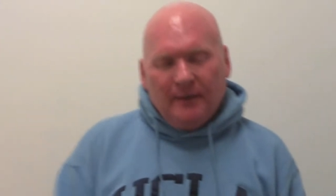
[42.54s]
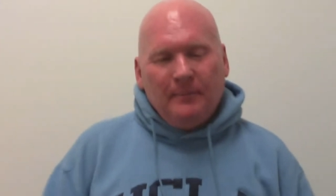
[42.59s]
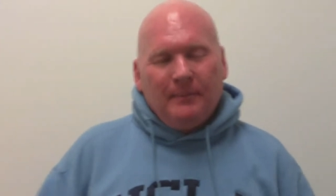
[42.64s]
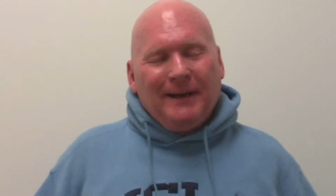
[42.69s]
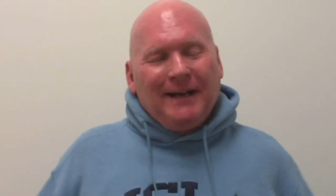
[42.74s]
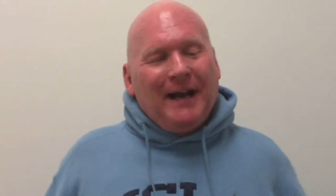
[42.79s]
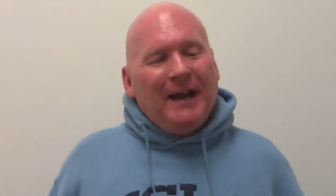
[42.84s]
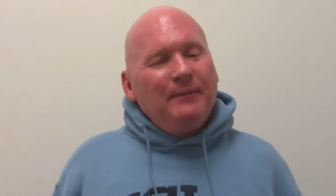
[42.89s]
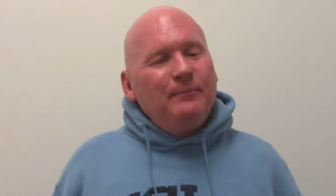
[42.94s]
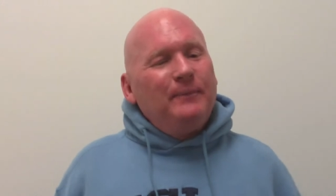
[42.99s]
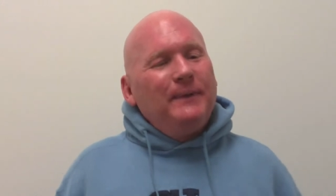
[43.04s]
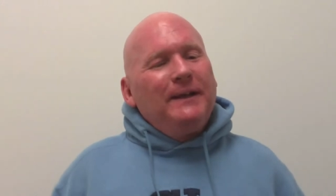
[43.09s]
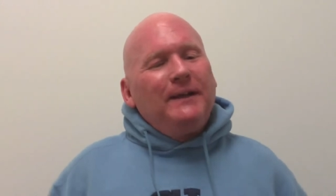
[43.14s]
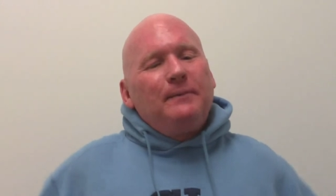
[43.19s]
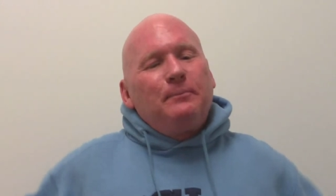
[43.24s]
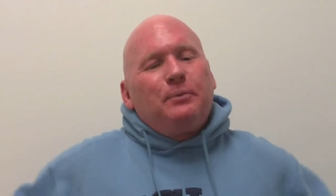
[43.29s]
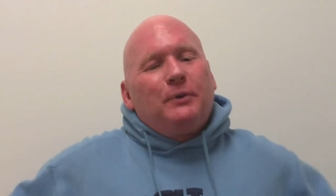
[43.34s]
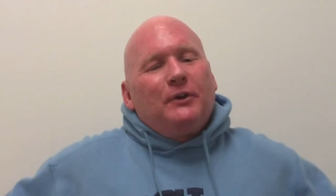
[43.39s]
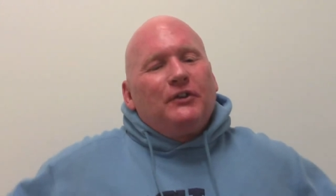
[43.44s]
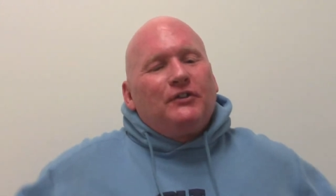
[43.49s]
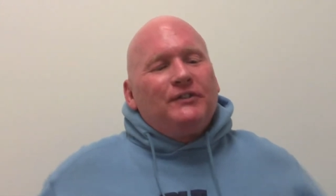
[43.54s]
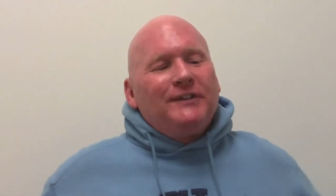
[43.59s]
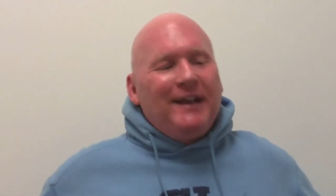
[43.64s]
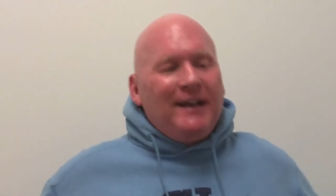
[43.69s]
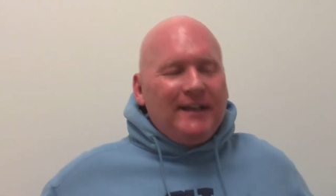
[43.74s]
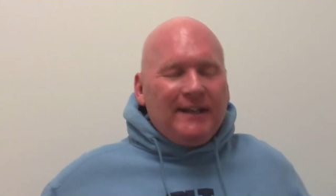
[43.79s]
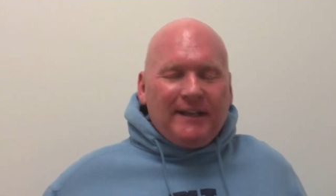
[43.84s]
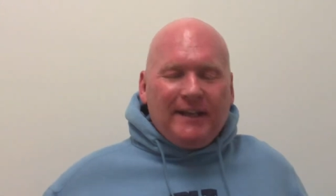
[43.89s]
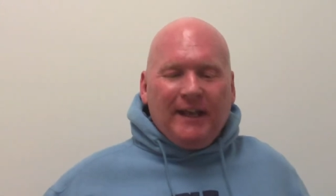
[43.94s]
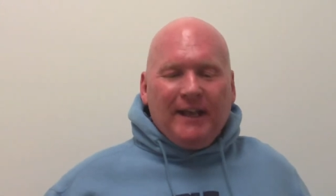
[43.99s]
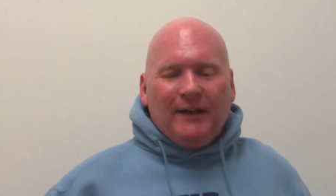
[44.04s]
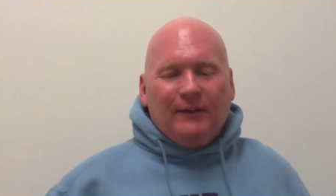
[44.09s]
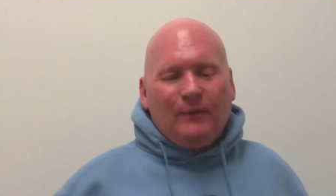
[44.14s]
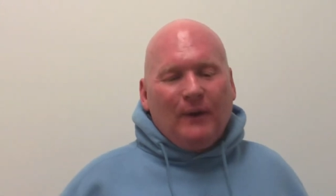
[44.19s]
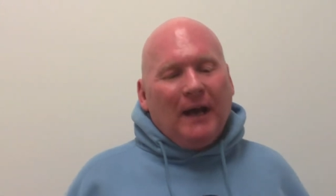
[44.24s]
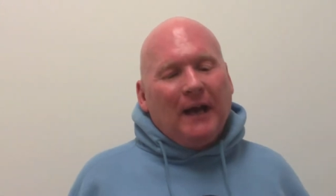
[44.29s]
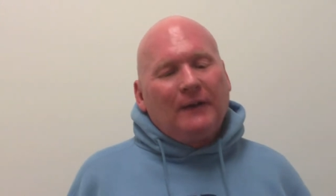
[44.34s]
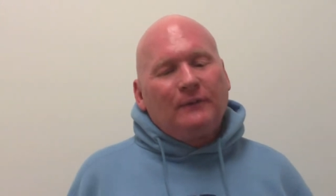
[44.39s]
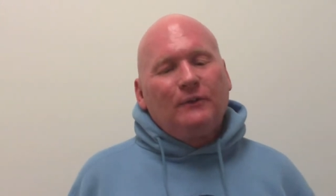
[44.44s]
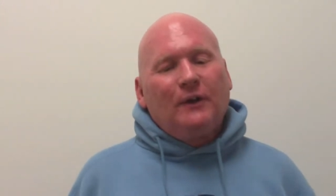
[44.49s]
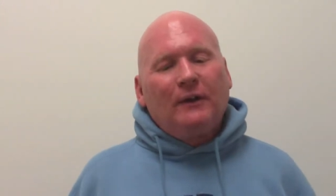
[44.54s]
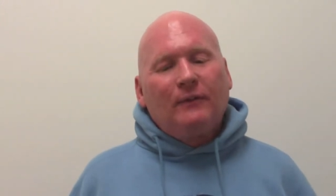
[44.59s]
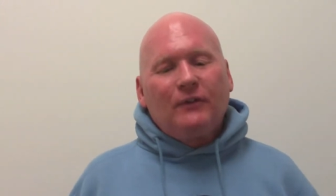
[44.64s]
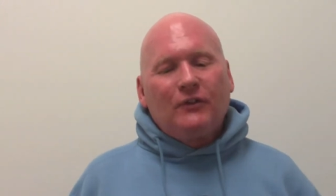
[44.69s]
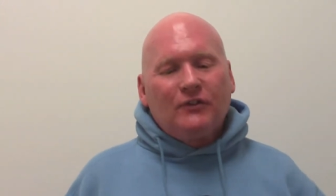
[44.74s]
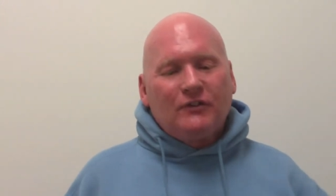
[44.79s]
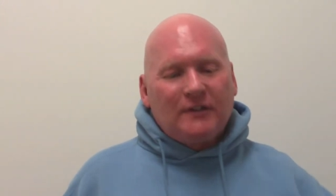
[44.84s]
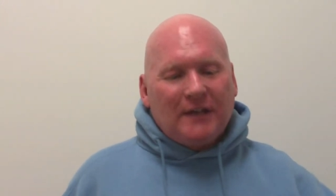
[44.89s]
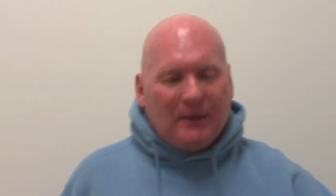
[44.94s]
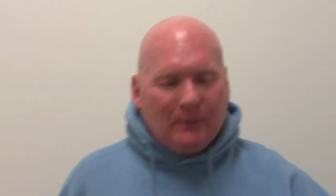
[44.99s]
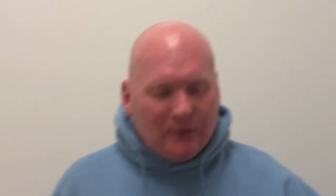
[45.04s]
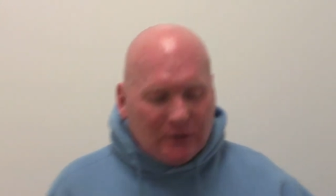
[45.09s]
but I've been impersonating the King of Rock and Roll ever since I